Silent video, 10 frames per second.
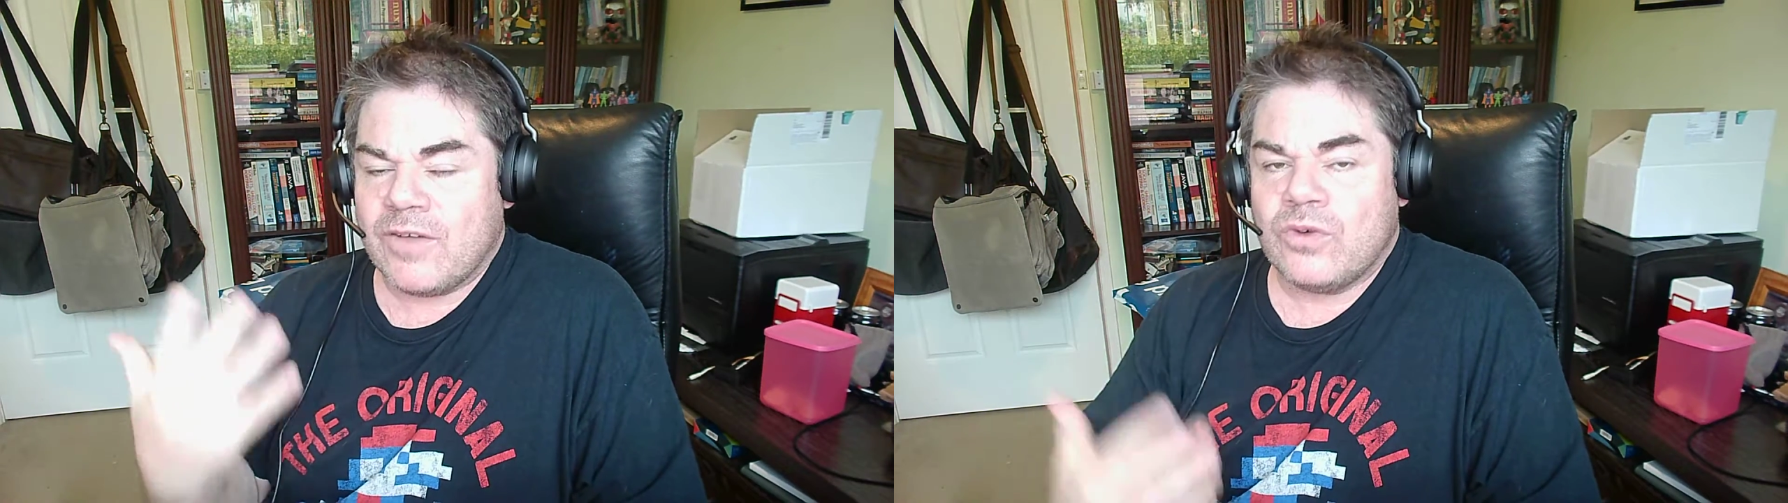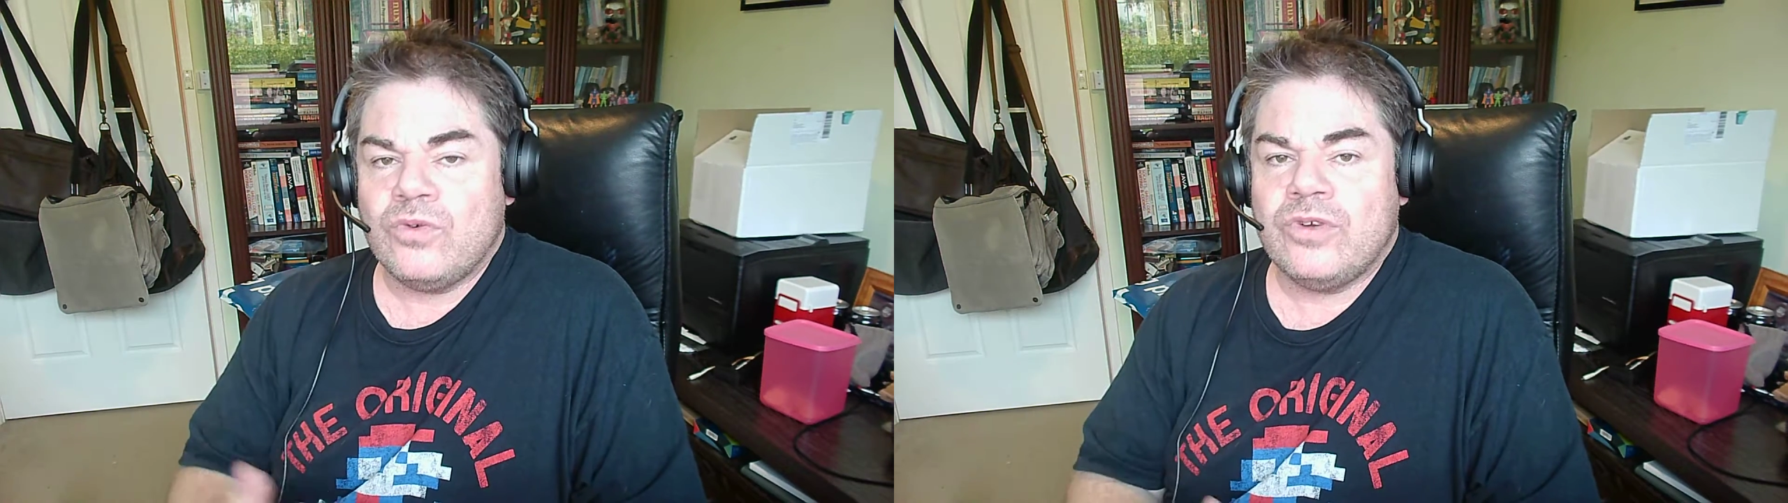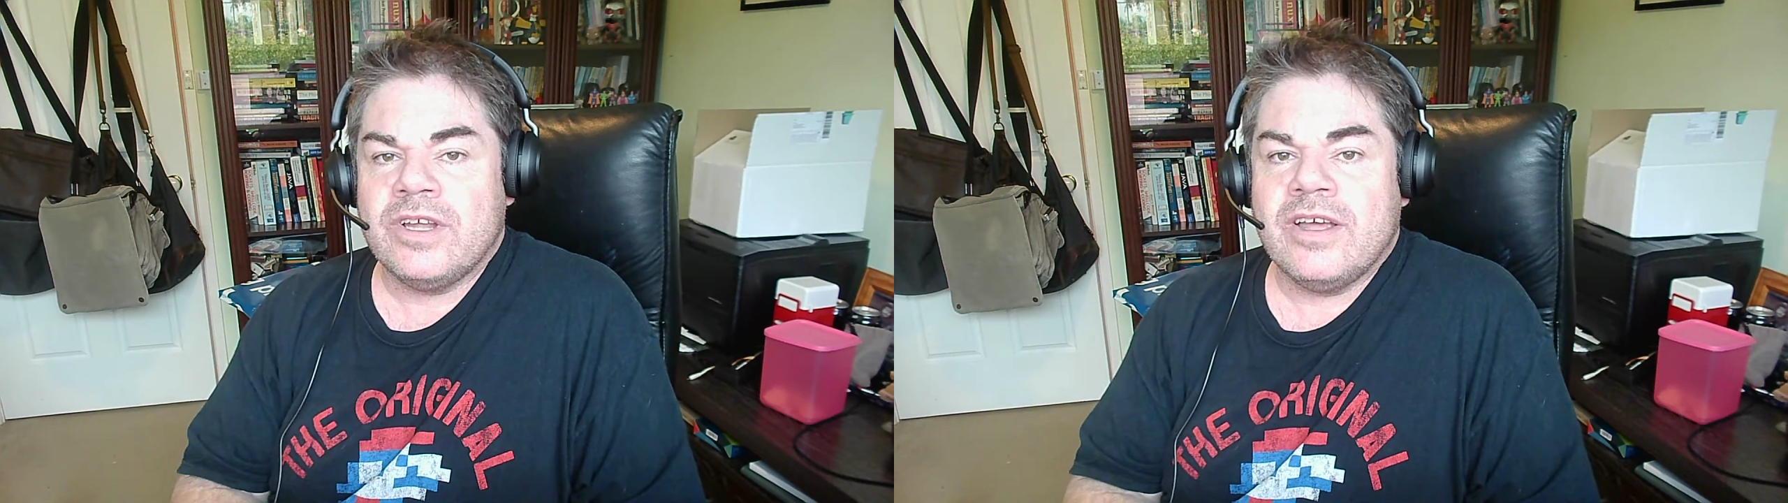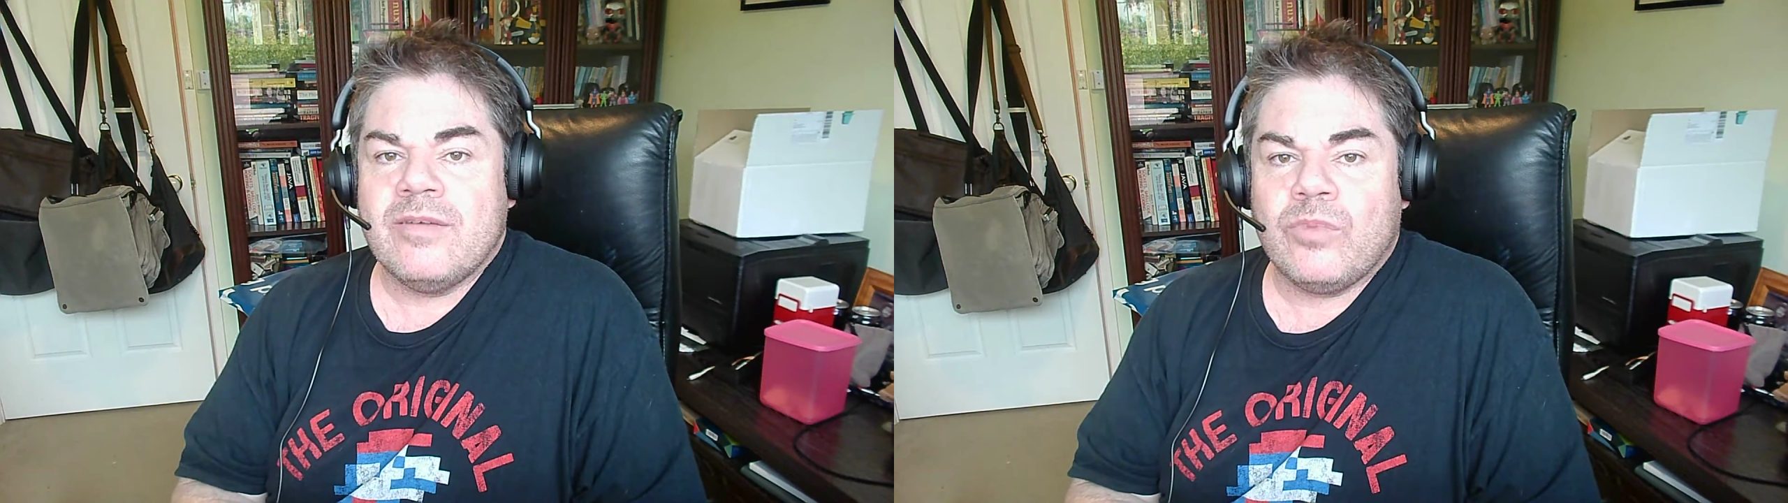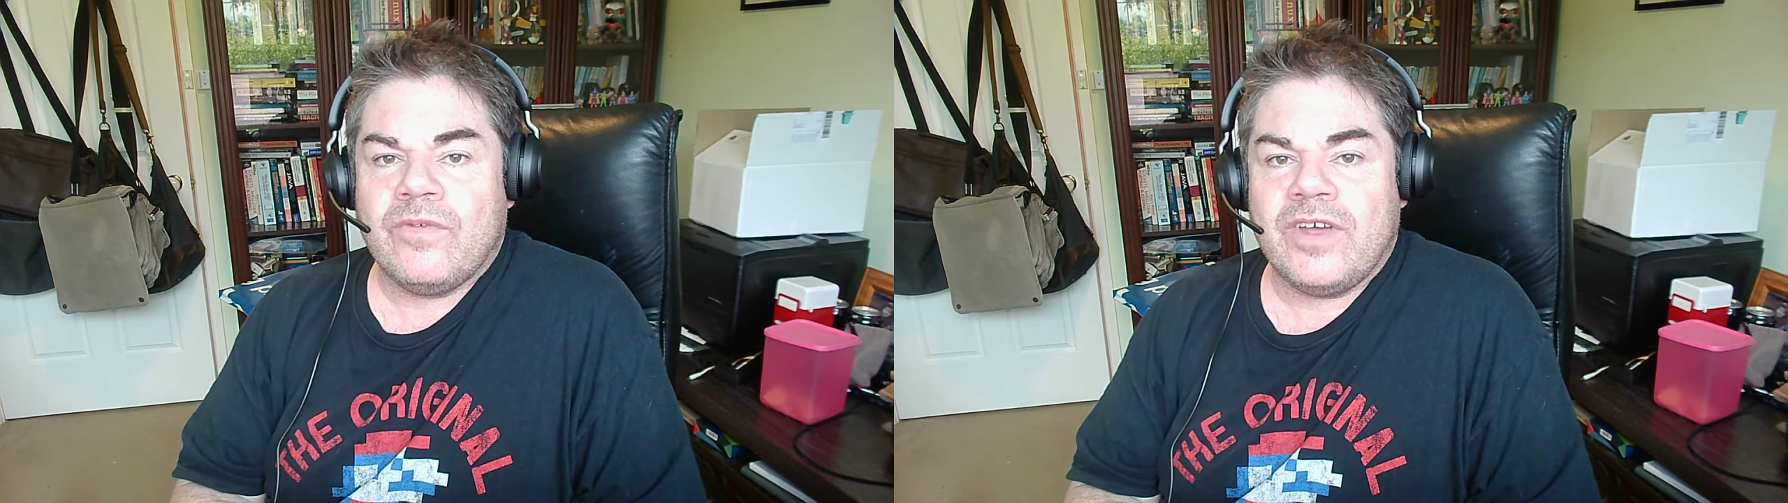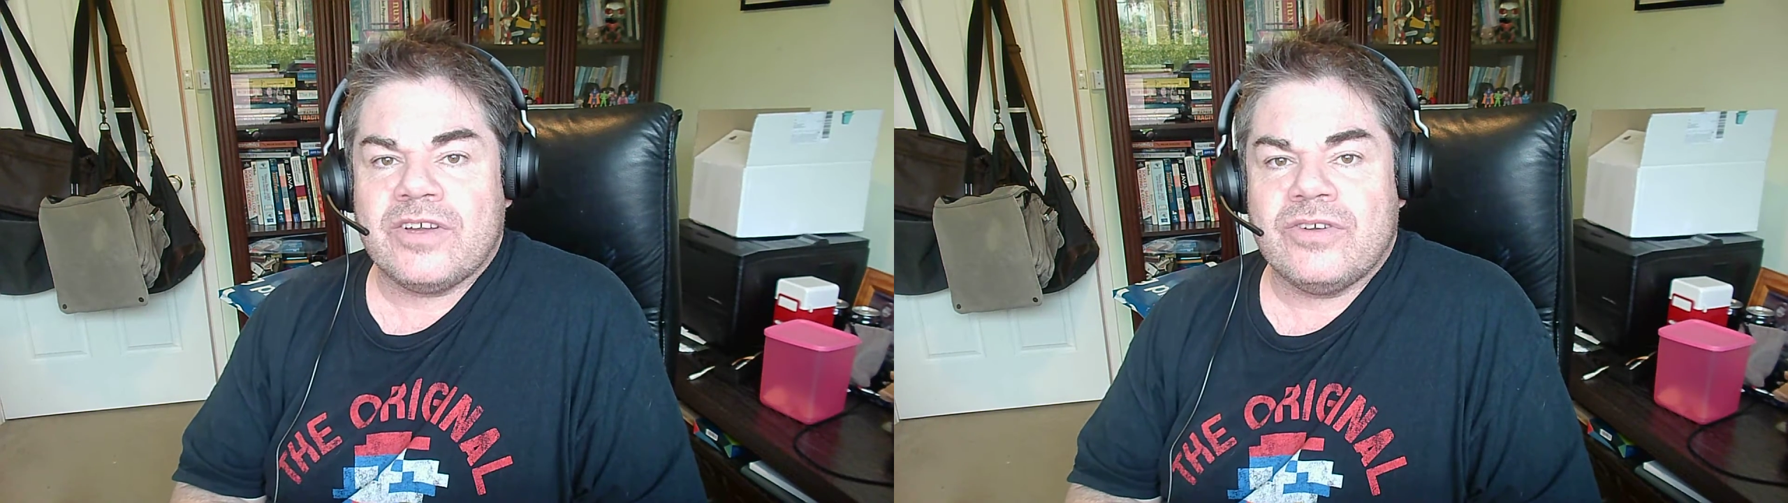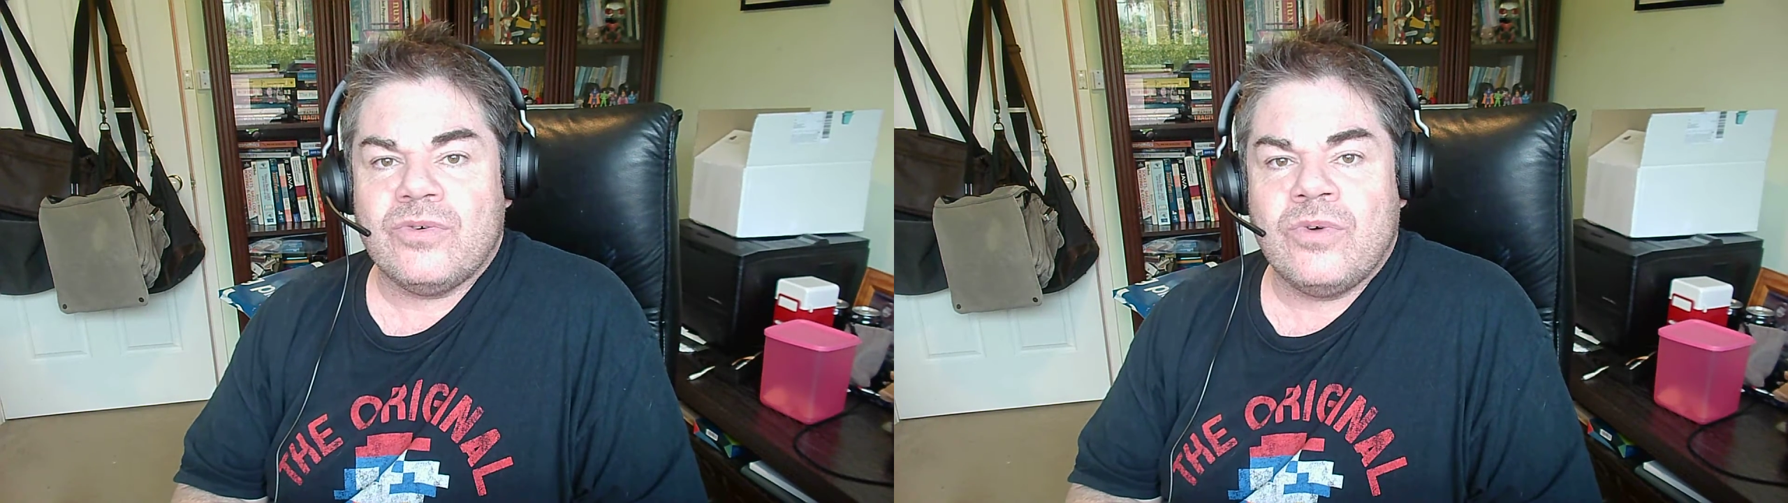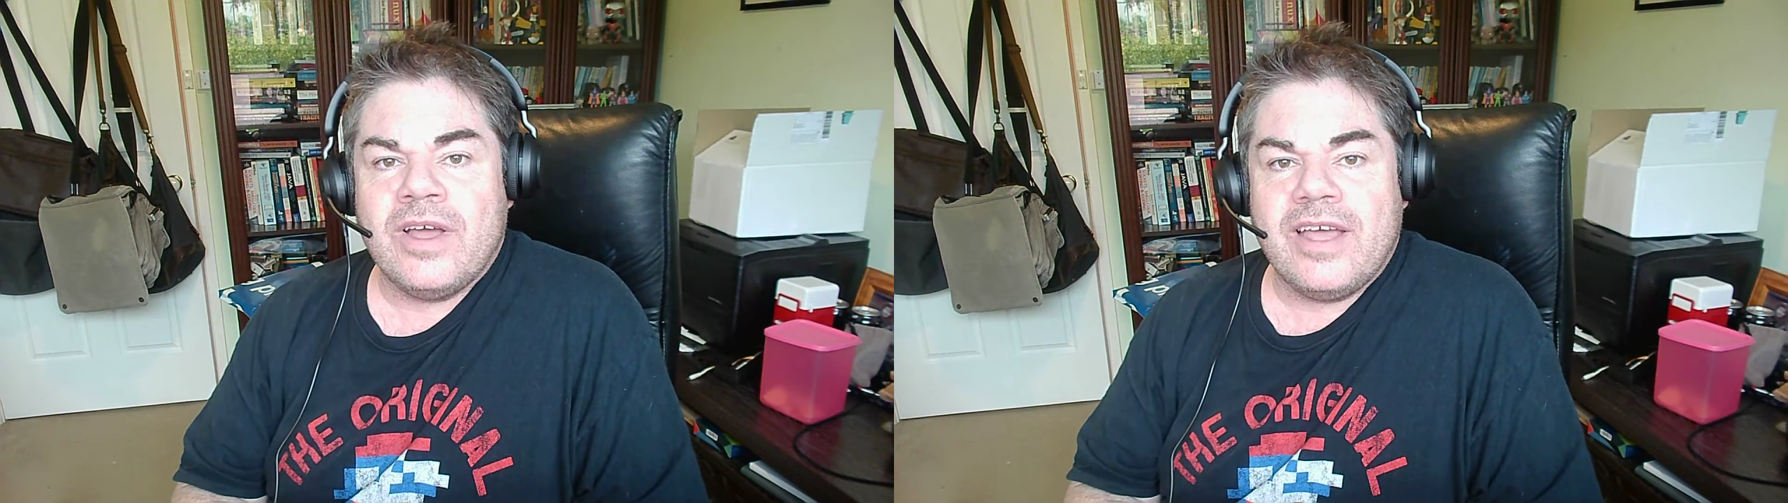a good professional